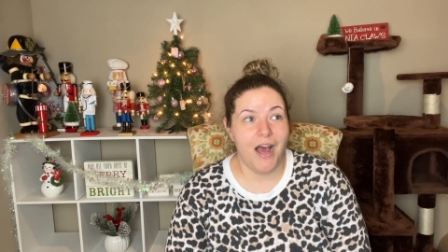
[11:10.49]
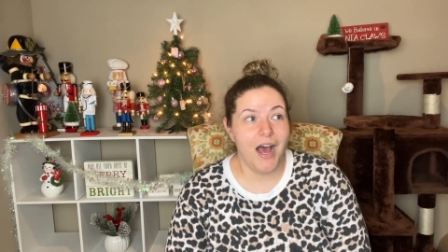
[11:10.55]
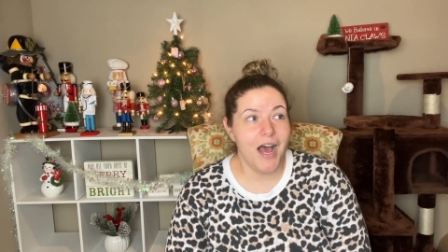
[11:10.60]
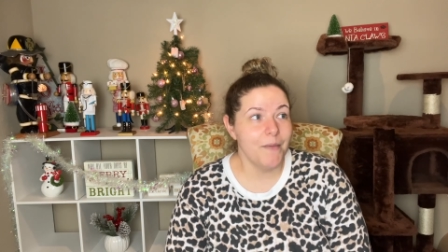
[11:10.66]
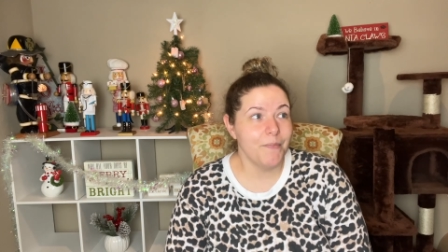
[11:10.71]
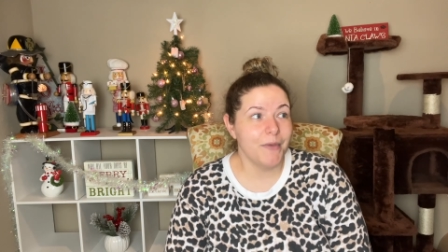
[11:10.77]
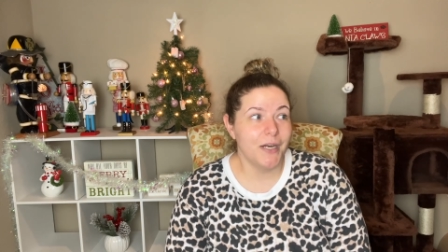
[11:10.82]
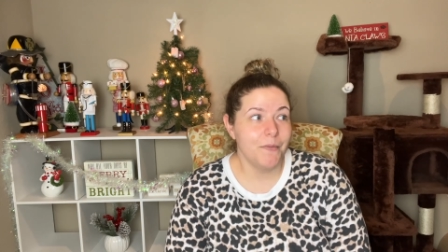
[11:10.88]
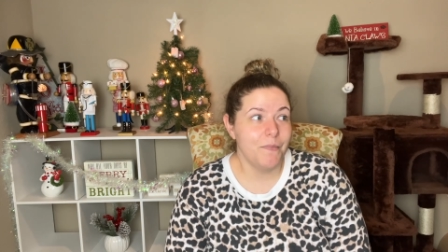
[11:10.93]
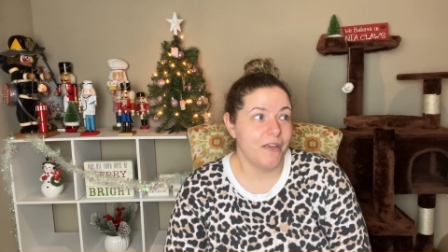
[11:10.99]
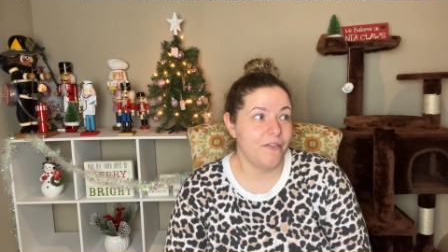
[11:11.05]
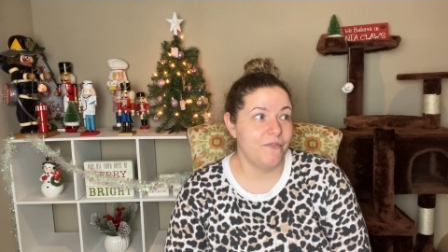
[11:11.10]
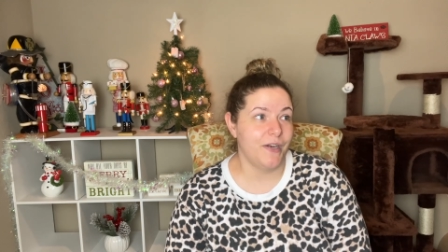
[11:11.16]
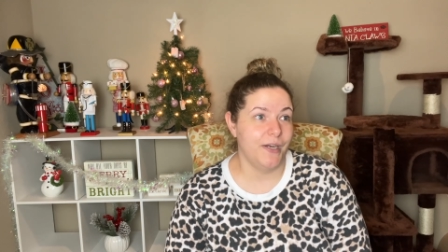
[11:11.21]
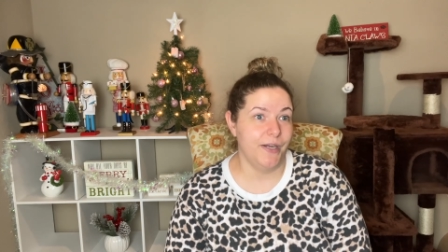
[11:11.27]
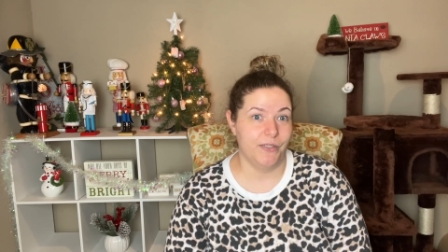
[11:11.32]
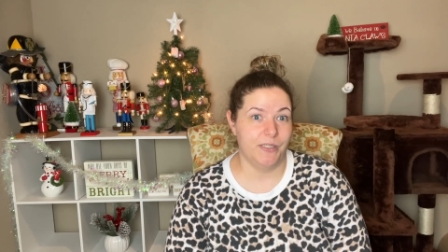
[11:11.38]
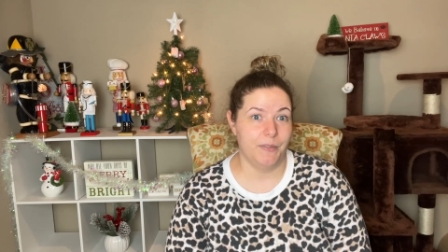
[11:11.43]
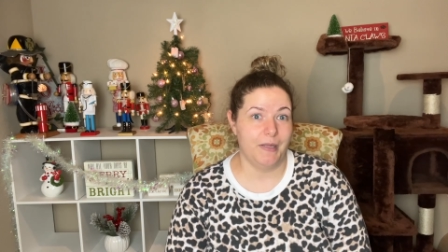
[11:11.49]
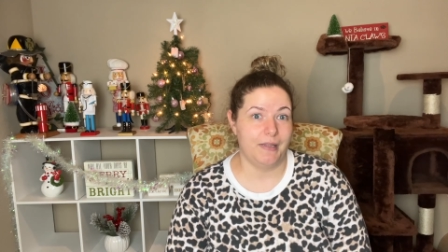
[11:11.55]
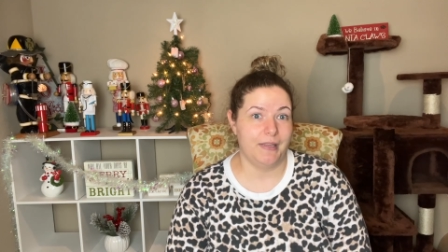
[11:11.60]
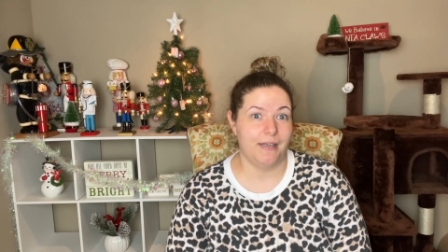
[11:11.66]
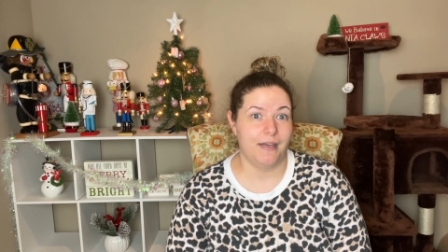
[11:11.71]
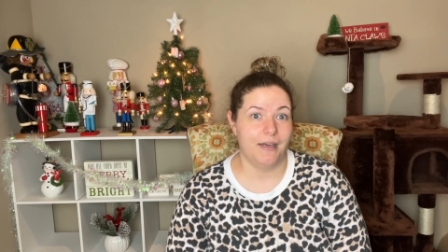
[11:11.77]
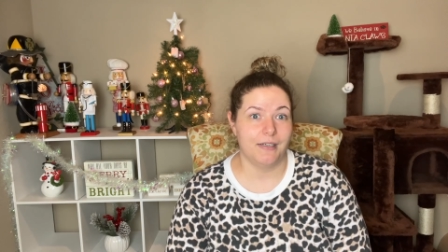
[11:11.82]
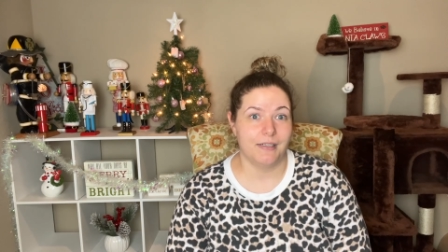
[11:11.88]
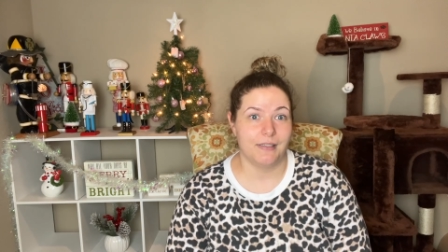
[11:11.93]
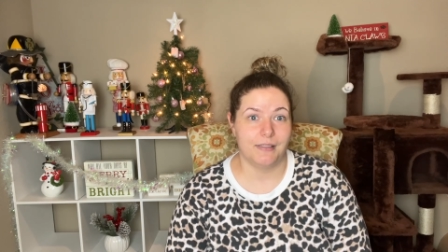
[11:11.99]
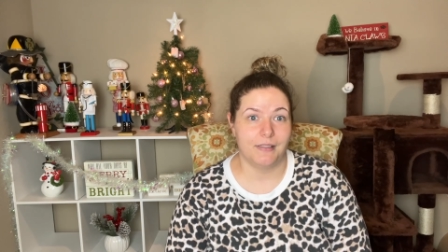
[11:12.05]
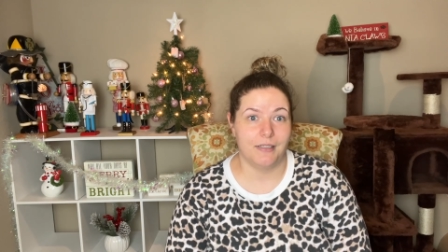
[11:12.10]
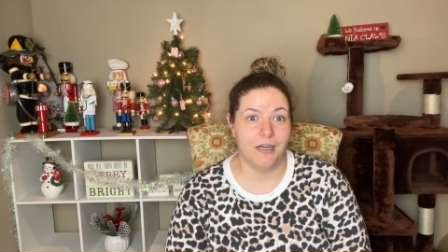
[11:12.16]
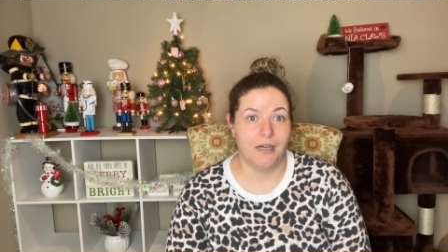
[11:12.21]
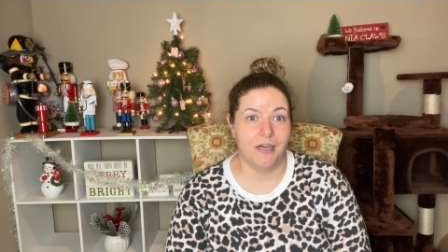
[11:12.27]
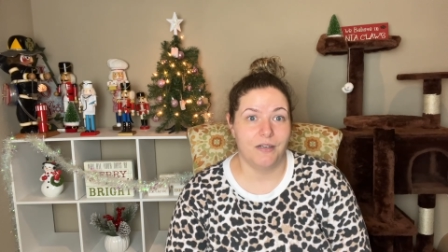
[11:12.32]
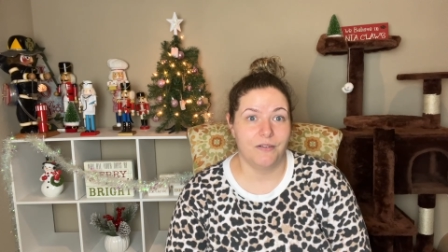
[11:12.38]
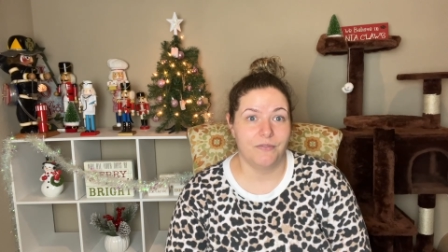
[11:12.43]
I'm going to make videos about that kind of
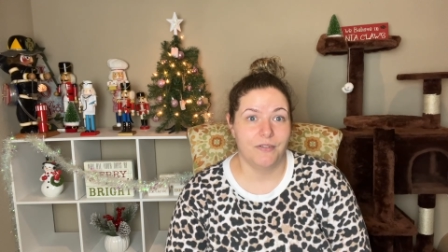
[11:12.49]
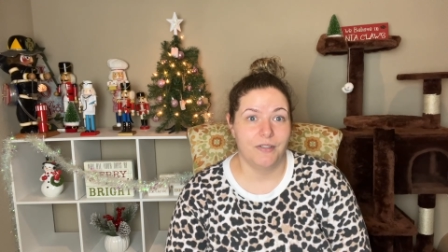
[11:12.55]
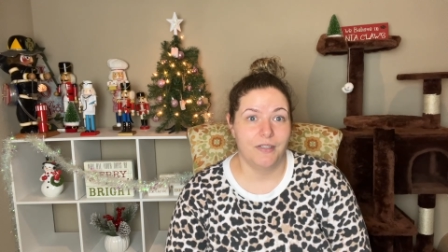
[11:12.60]
stuff